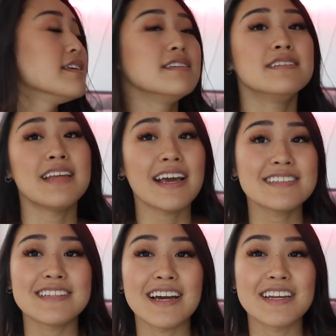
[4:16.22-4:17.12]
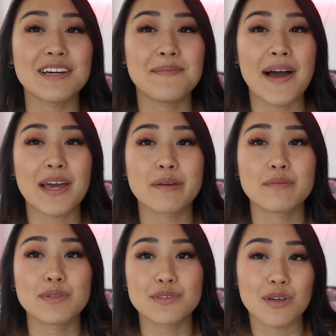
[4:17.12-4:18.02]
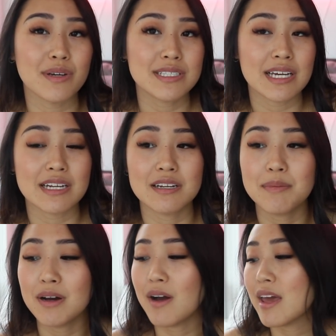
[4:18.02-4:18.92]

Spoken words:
The next item I am so excited about,